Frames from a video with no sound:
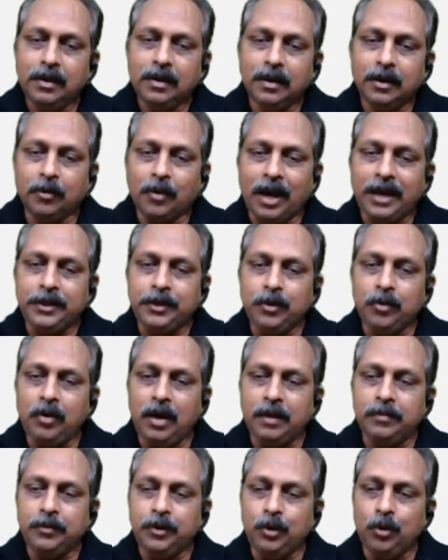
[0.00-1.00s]
Right now,
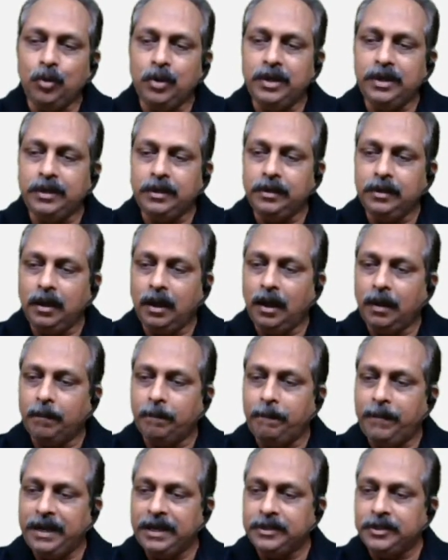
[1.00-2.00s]
I'm doing
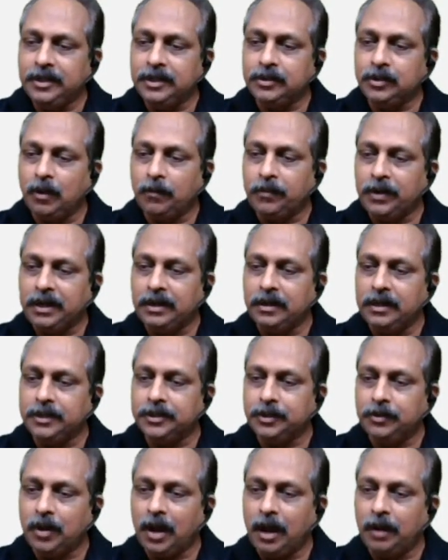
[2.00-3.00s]
basics of English
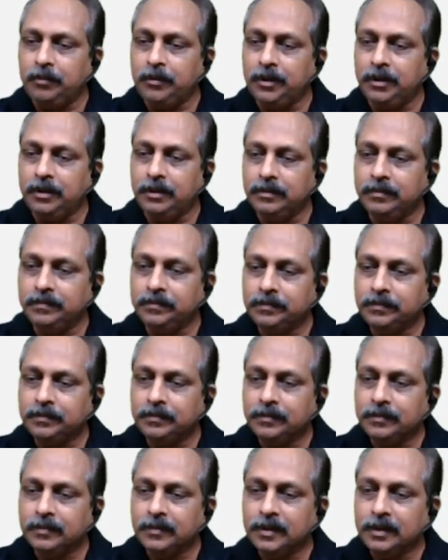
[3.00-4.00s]
grammar.
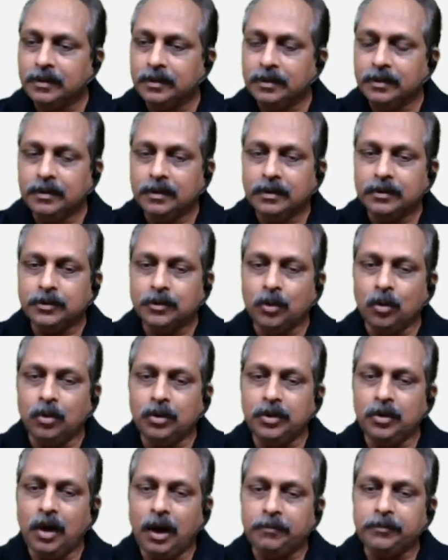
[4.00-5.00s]
So
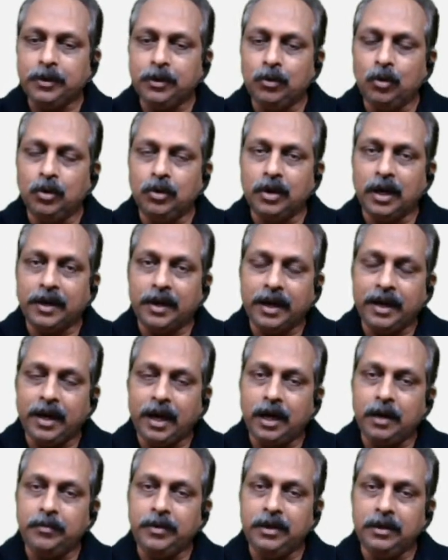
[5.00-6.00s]
you have to go to
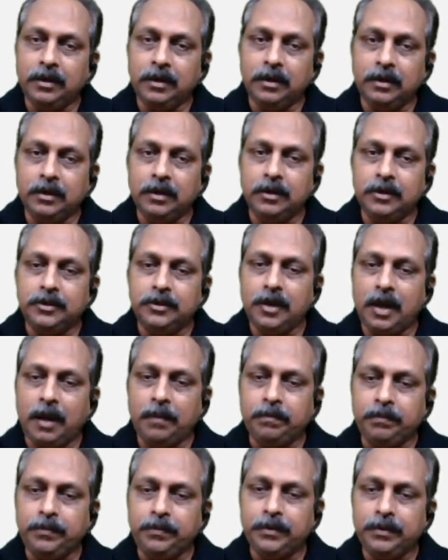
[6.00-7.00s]
Unacademy Learners app,
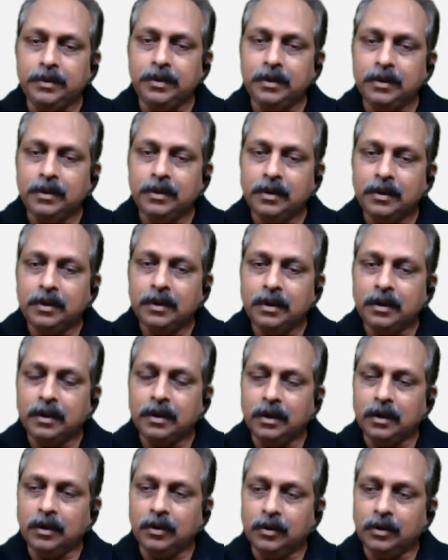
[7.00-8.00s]

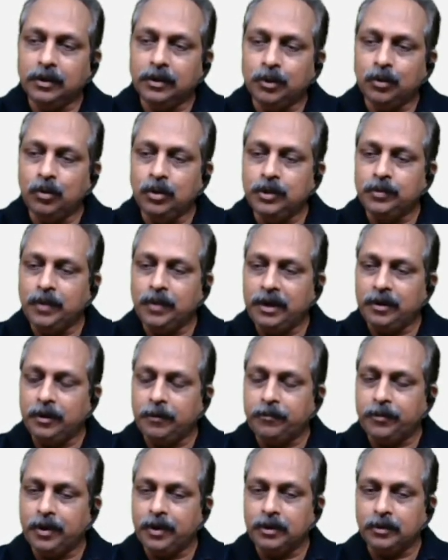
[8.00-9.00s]
use my
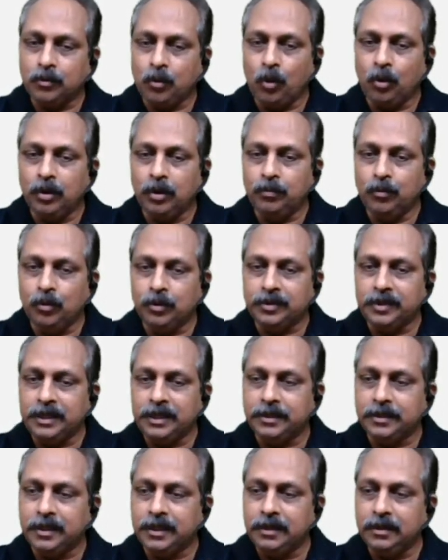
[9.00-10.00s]
referral code
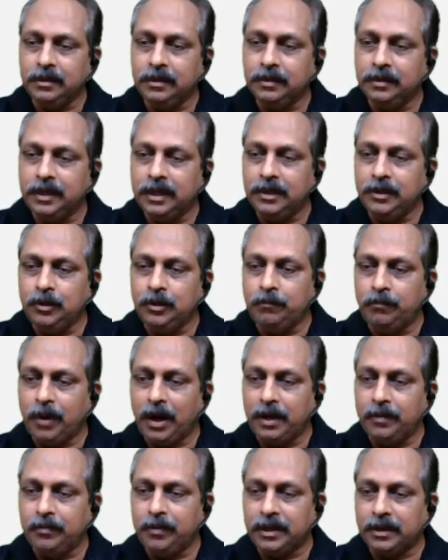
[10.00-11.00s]
Murthy10. There you
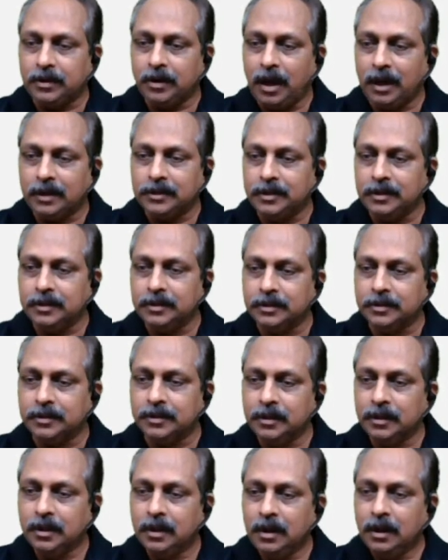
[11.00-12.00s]
find my classes,
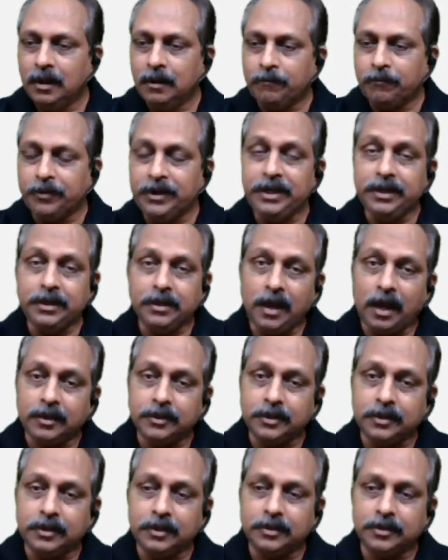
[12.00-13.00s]
free
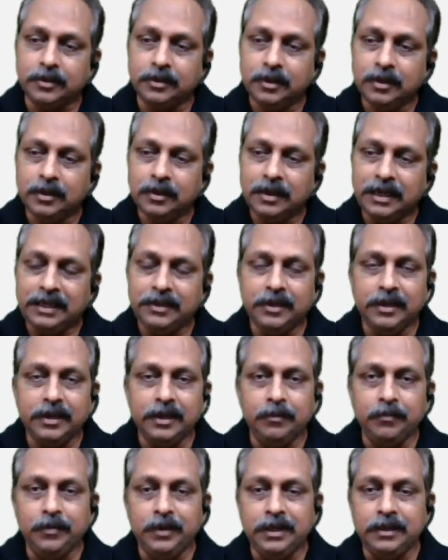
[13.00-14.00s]
classes in the
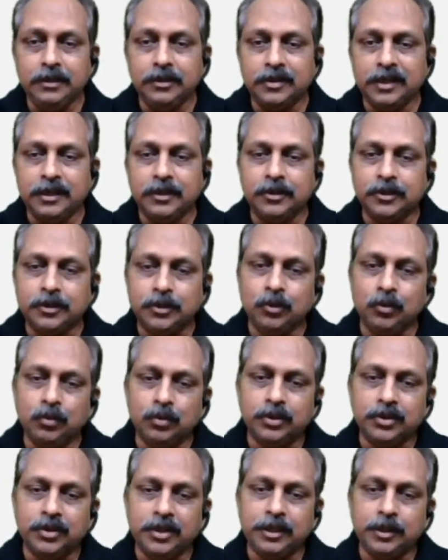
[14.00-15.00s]
evening 6 to
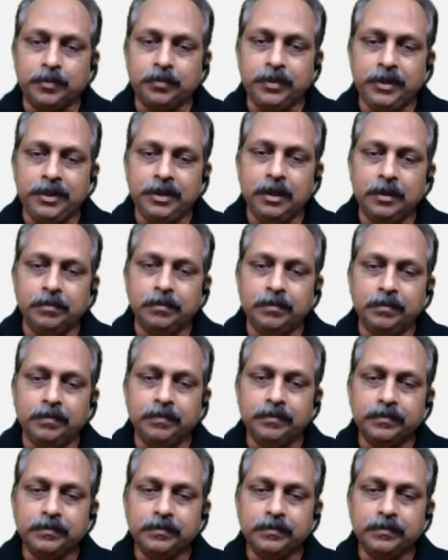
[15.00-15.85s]
6 p.m.